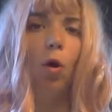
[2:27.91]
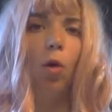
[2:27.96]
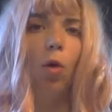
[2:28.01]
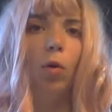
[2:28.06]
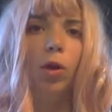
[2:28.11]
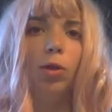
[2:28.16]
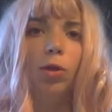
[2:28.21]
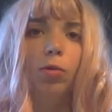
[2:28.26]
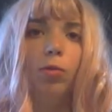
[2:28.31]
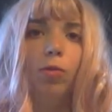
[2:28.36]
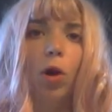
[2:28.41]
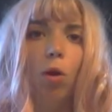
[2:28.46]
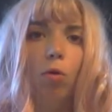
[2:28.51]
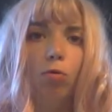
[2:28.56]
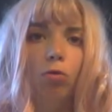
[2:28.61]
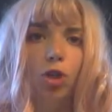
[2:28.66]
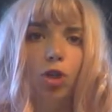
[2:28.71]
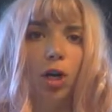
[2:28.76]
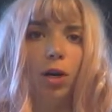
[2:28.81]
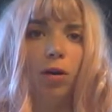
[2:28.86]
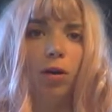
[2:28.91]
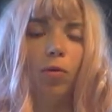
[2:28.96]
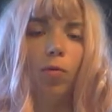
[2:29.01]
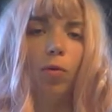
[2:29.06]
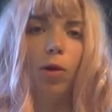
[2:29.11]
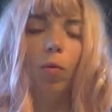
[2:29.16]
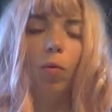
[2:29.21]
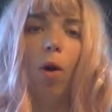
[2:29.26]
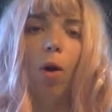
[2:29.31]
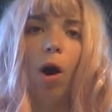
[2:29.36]
with erosion
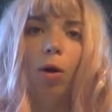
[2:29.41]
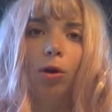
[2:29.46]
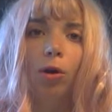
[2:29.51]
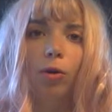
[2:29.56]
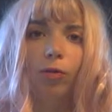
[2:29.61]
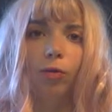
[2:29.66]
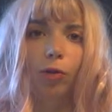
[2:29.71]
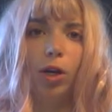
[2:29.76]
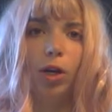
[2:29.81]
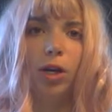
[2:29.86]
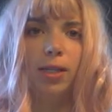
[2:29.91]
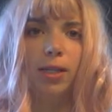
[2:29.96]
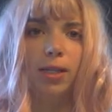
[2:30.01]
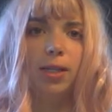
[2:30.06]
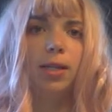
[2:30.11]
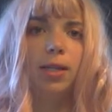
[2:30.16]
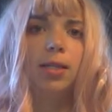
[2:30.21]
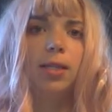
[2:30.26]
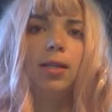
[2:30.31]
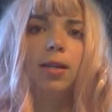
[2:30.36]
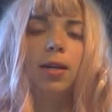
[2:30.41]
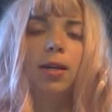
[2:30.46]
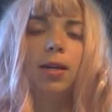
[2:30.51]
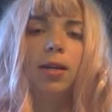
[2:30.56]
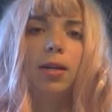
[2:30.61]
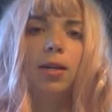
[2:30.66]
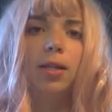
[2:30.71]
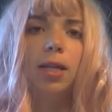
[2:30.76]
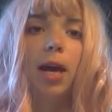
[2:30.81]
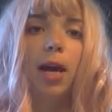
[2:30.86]
when water freezes,
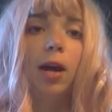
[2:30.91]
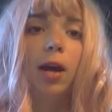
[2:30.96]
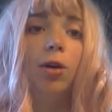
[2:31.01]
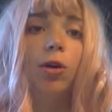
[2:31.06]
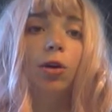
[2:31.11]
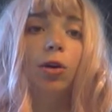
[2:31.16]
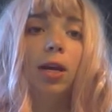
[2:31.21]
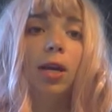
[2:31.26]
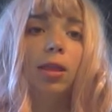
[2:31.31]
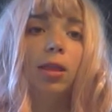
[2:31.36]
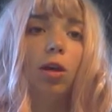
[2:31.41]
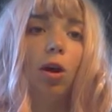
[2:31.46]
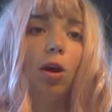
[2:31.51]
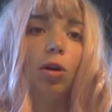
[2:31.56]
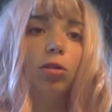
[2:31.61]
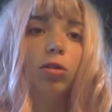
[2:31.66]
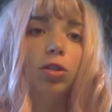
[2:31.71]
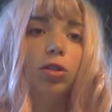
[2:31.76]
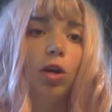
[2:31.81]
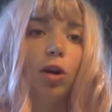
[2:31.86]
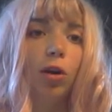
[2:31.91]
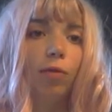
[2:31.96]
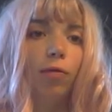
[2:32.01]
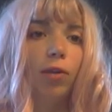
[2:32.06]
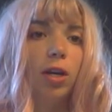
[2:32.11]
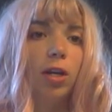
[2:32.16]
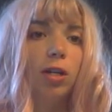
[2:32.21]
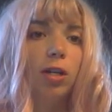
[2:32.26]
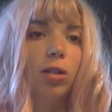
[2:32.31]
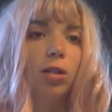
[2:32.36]
say underneath the Earth's
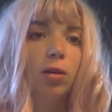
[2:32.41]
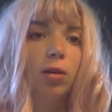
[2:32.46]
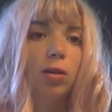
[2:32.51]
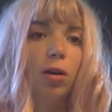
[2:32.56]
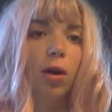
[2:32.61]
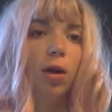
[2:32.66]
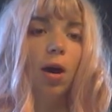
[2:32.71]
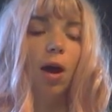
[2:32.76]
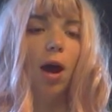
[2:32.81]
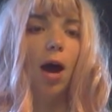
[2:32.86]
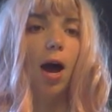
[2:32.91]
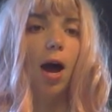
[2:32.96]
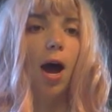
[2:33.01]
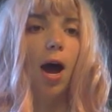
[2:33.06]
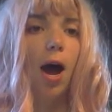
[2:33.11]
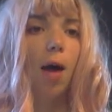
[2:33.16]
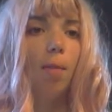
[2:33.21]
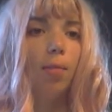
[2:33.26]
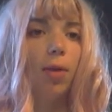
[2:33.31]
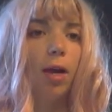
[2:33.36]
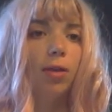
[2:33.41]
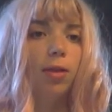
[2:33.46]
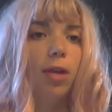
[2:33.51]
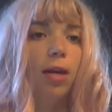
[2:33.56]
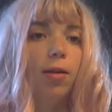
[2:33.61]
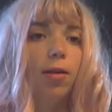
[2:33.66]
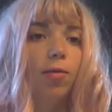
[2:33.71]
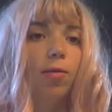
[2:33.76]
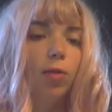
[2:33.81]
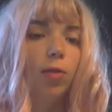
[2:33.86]
surface, and
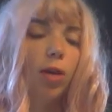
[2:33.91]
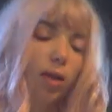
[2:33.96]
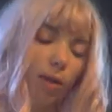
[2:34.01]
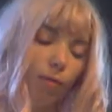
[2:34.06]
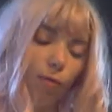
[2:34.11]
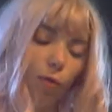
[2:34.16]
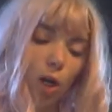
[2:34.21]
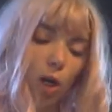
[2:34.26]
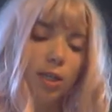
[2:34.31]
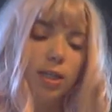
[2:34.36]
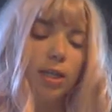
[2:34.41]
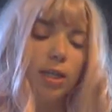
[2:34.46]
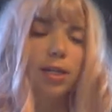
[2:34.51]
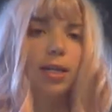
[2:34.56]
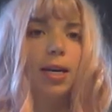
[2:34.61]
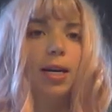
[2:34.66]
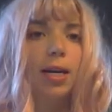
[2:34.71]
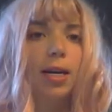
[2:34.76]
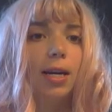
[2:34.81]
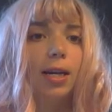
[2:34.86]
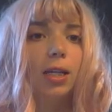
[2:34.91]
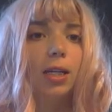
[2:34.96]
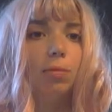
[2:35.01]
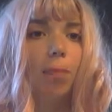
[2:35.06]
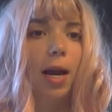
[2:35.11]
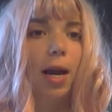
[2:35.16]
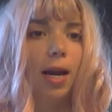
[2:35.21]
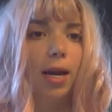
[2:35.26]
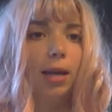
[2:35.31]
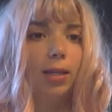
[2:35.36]
then it freezes and it
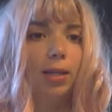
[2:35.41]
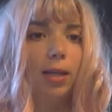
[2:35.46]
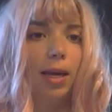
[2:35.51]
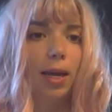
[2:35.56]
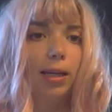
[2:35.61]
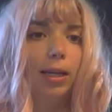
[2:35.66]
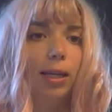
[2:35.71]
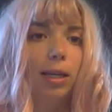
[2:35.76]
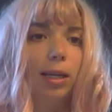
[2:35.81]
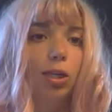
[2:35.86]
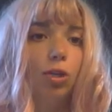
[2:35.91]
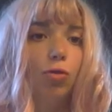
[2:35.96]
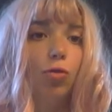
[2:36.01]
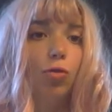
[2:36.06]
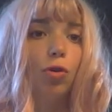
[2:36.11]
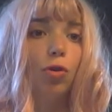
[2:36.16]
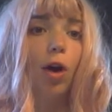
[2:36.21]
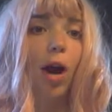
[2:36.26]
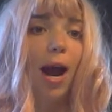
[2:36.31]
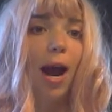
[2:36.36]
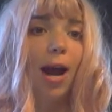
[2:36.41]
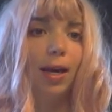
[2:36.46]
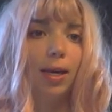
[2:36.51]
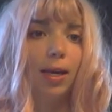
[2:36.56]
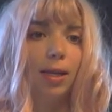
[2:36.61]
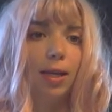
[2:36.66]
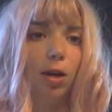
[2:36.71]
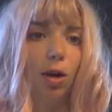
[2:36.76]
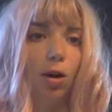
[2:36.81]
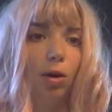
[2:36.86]
expands and leads to a crack
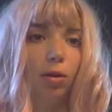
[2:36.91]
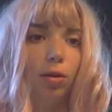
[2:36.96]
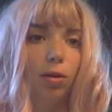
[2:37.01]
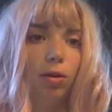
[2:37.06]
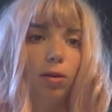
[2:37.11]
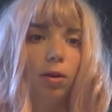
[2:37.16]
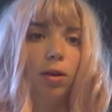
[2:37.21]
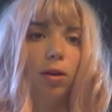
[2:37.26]
in the Earth.